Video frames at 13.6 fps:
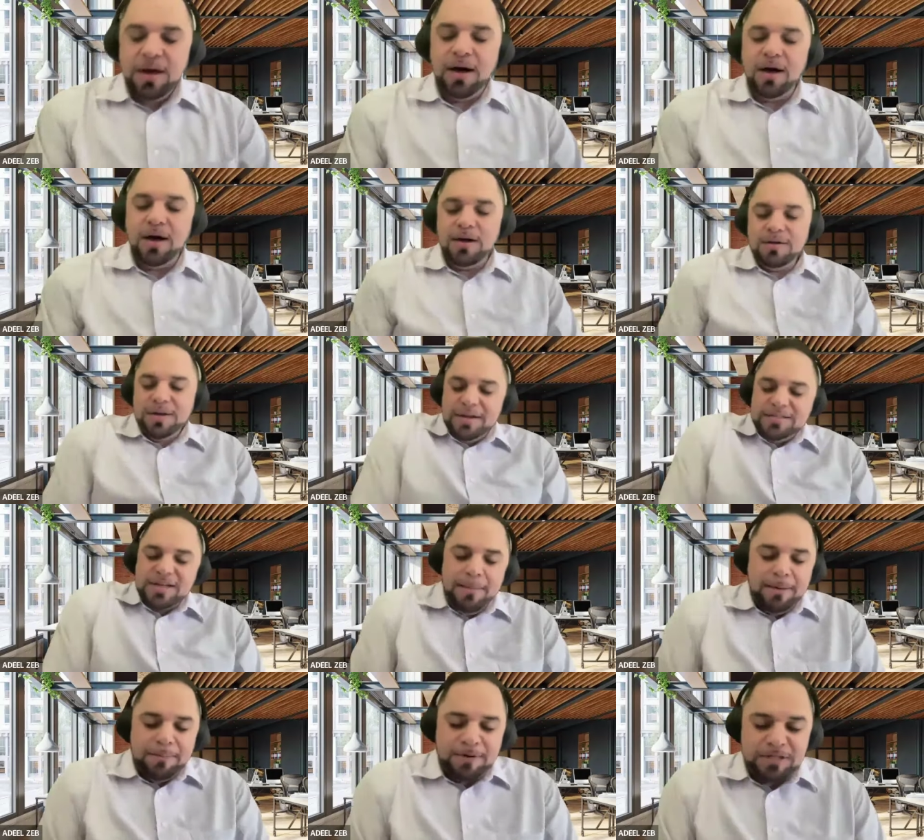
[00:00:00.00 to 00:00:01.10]
uh, an
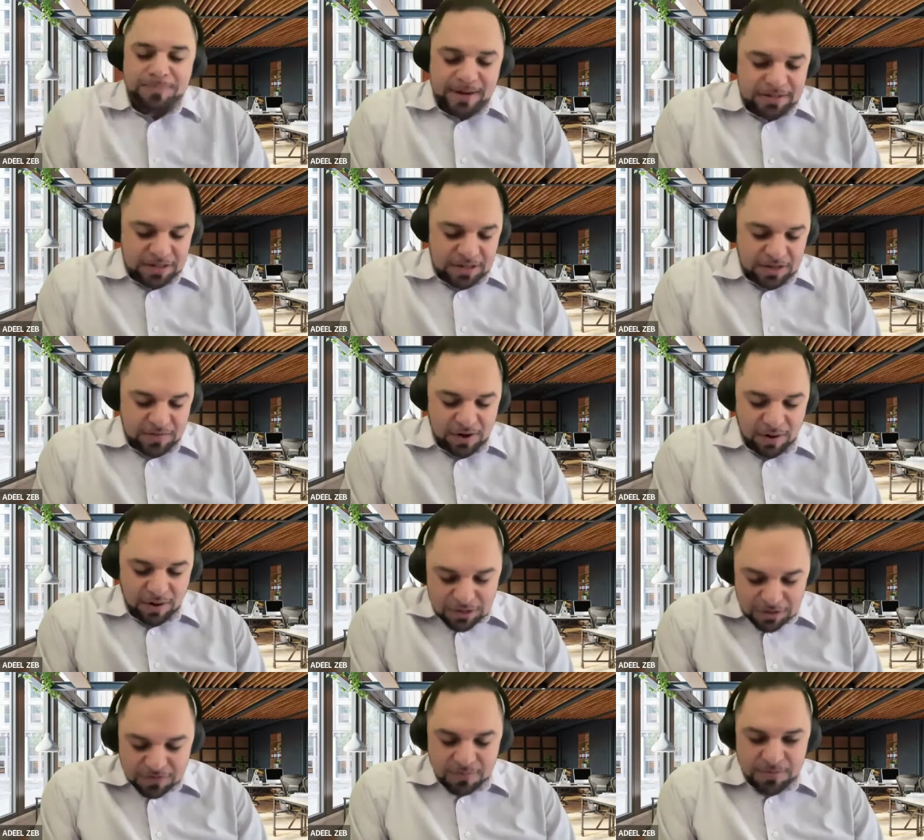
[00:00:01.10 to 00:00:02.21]
Islamic perspective and
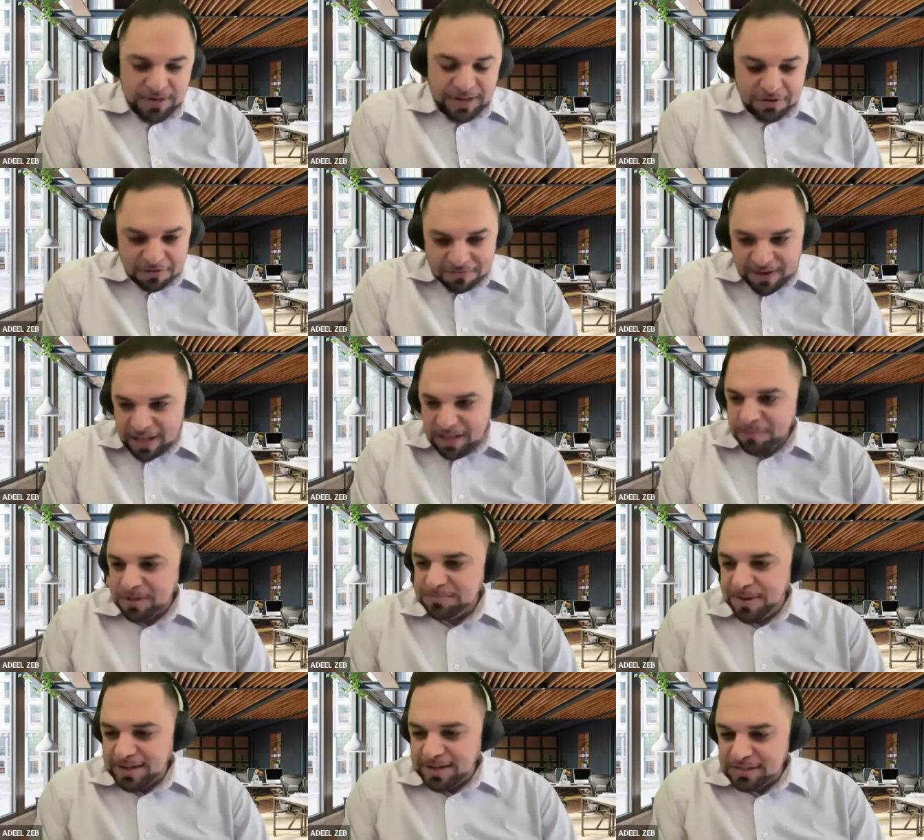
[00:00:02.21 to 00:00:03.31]
also from an interfaith
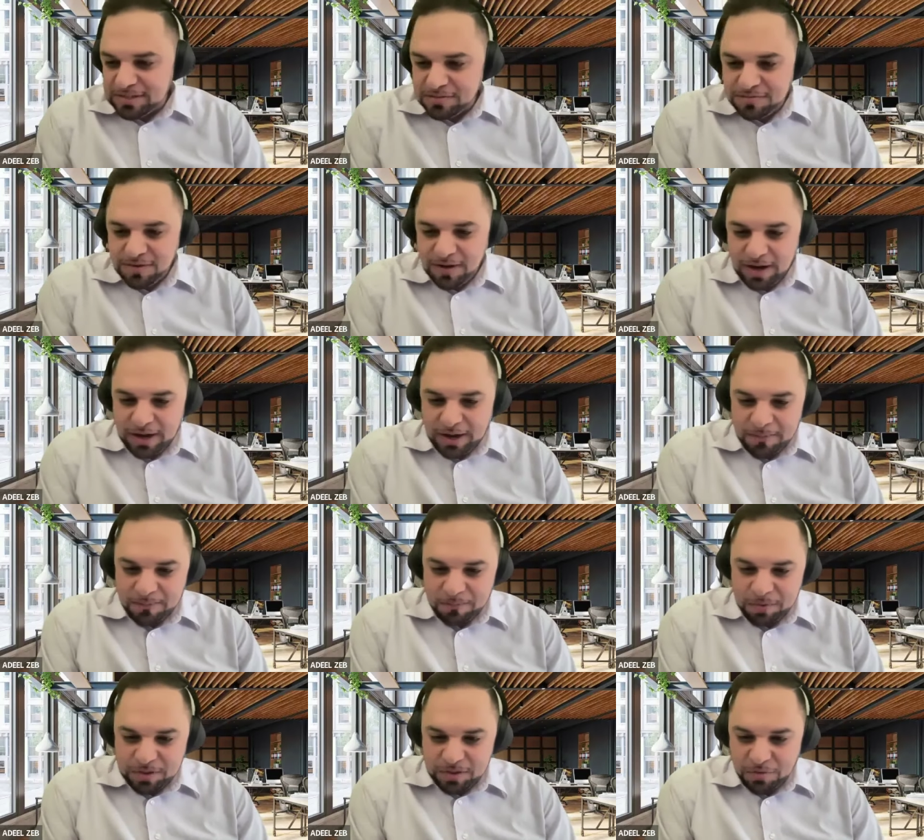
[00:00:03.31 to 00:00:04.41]
perspective um,
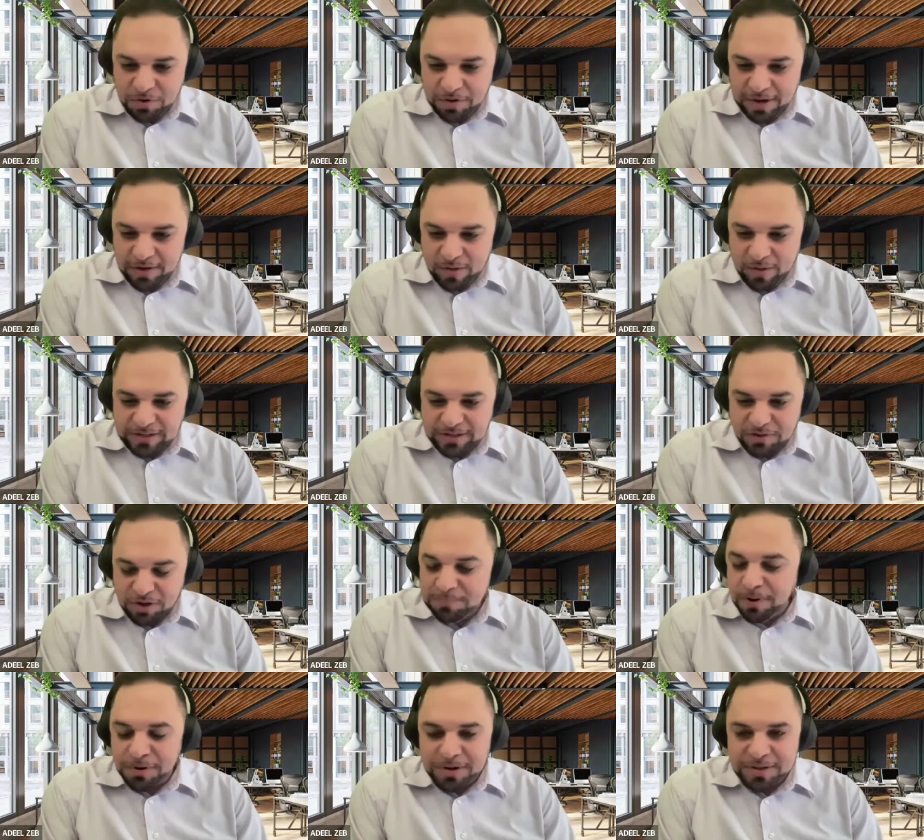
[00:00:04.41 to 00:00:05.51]
with the relational
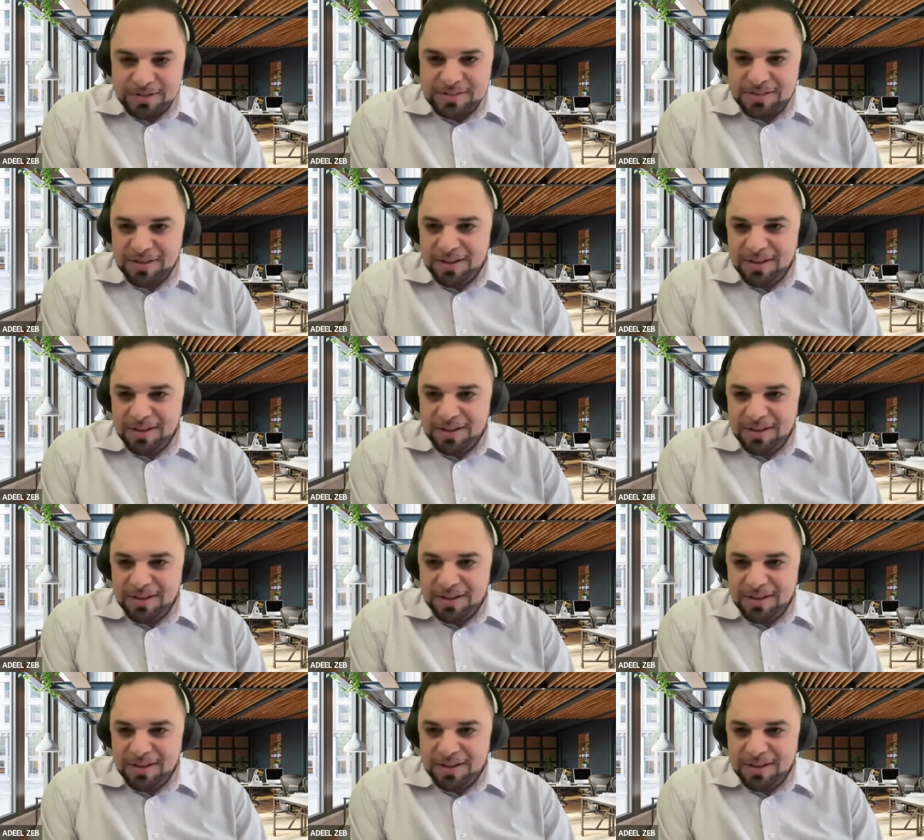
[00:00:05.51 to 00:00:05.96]
components.